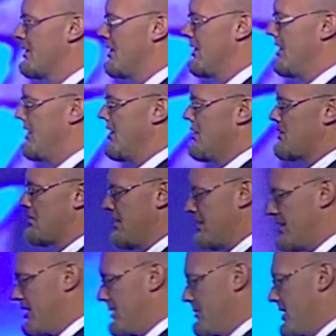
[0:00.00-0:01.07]
So next time
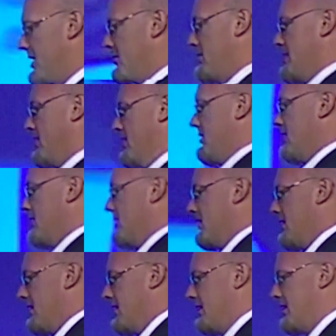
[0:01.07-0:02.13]
they come in,
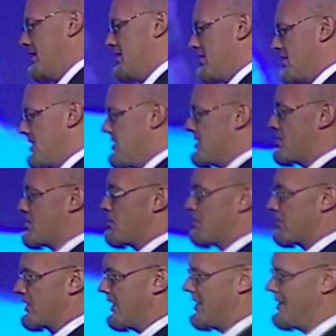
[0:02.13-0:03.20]
disease has
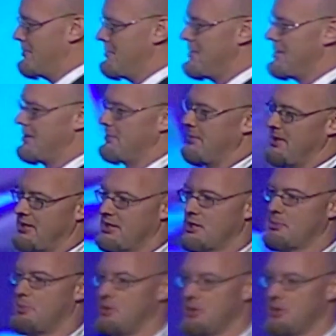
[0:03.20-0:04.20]
overcome them at this point.